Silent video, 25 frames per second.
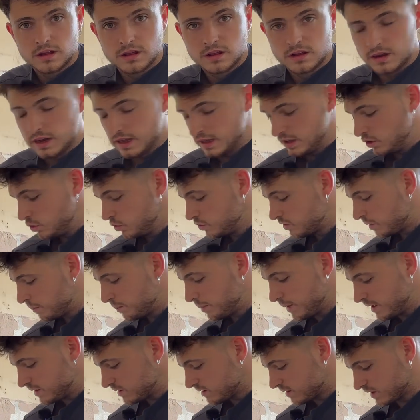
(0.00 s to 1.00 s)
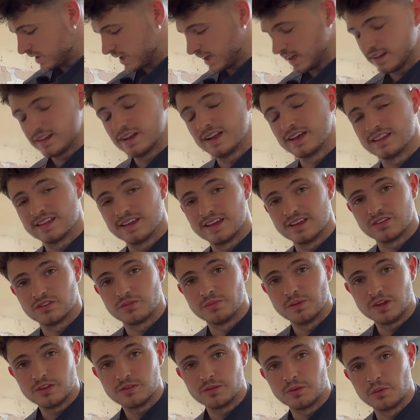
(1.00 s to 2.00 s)
Like, using bits of kit like this
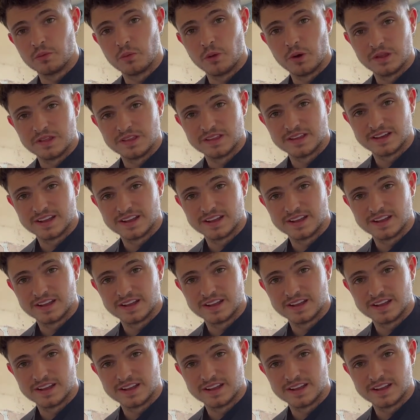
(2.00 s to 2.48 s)
makes me wonder,